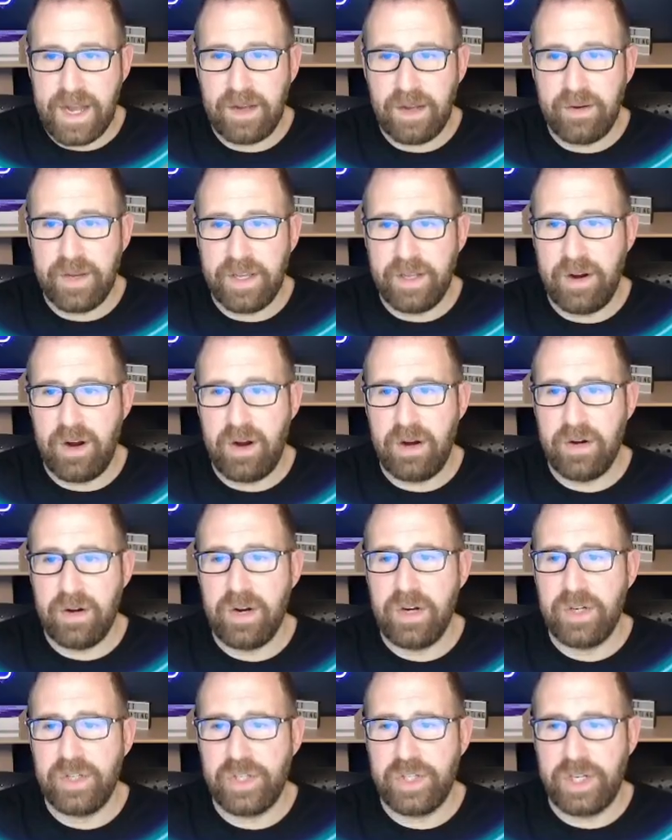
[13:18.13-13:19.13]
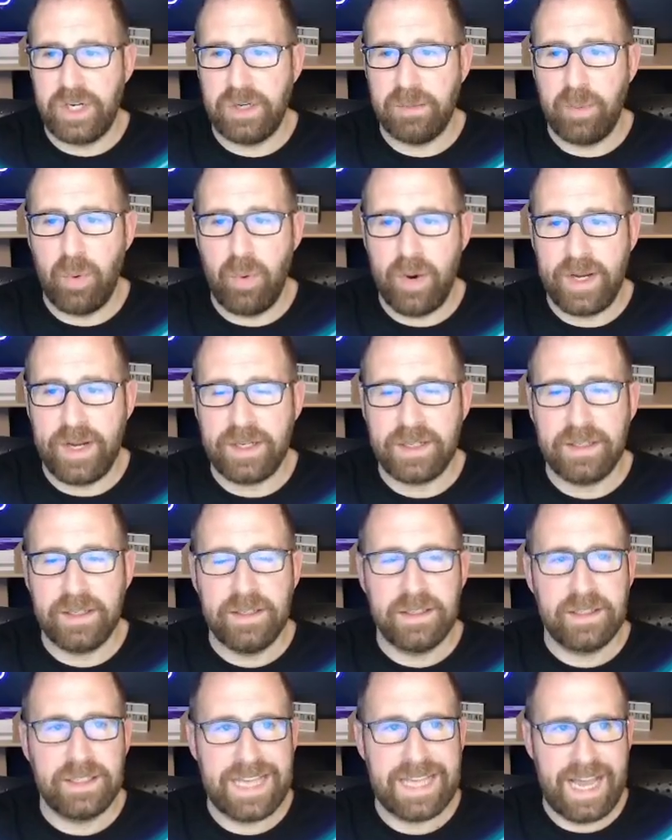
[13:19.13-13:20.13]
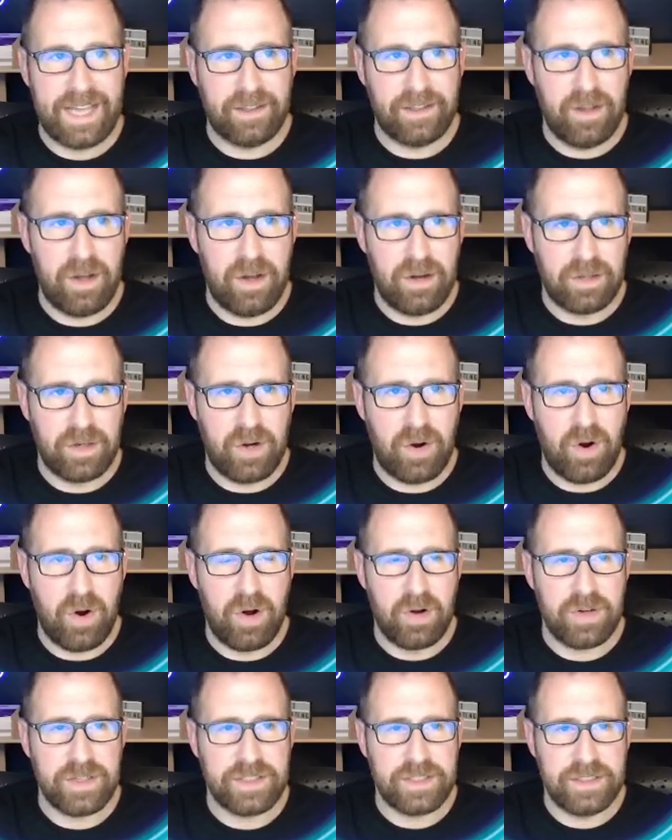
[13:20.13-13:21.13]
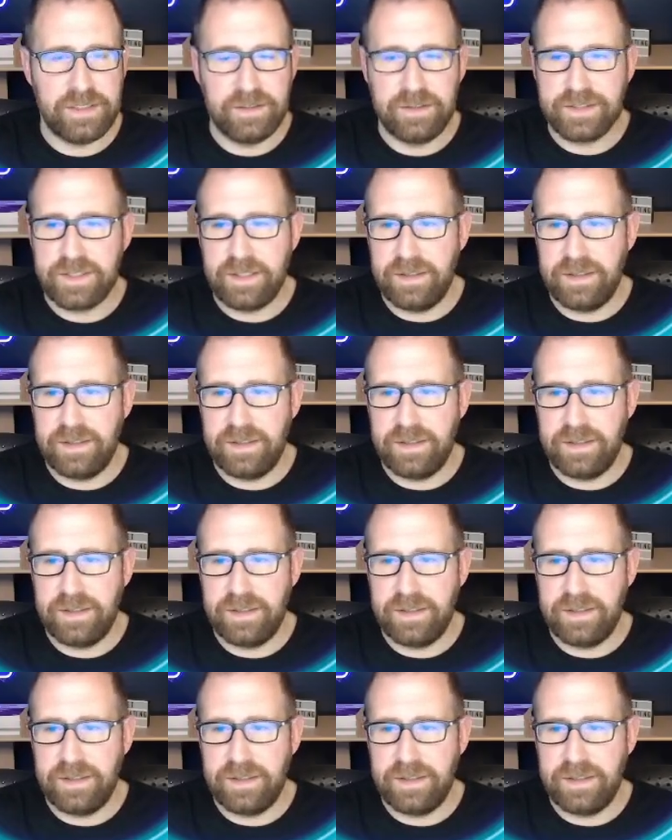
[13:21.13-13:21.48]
in our SharePoint catalog or skills